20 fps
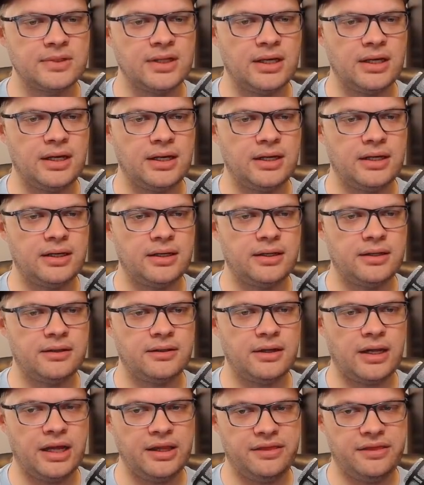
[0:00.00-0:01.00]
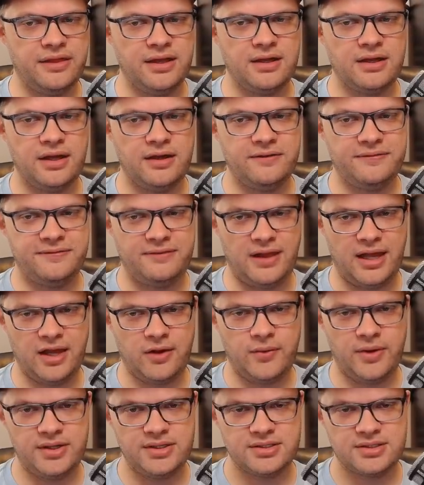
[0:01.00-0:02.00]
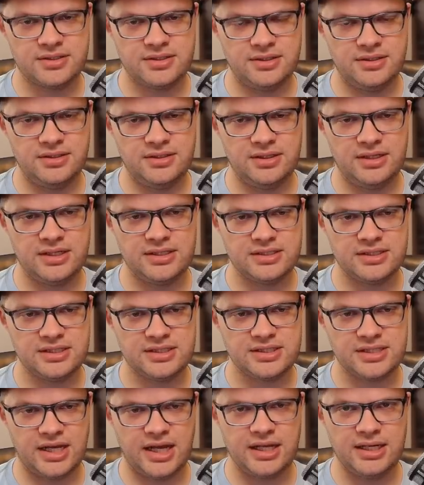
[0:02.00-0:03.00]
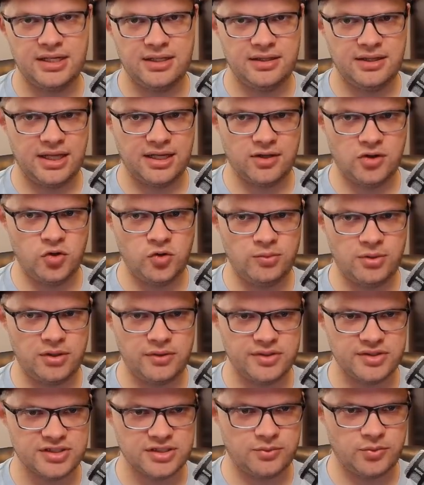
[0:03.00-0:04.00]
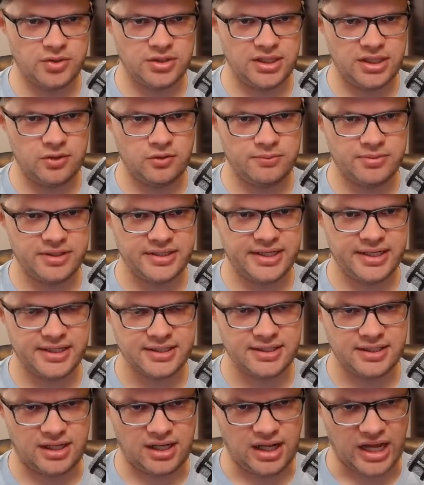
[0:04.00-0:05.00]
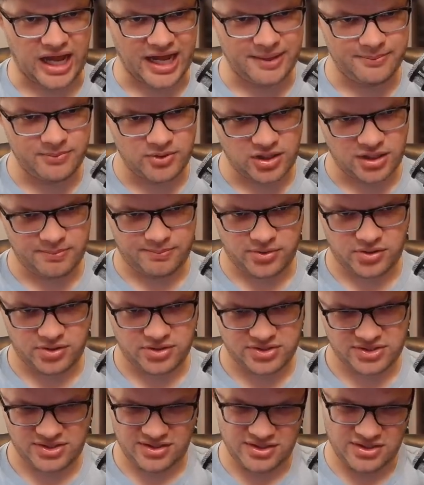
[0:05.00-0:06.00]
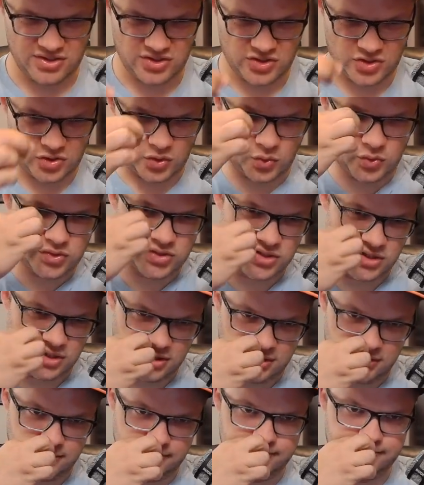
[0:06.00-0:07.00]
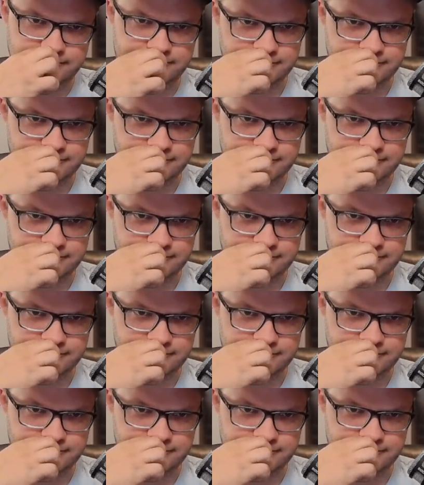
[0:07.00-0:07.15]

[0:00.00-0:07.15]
I think FlyQuest has decided that Kumo is someone they would protect. I'm not personally so certain.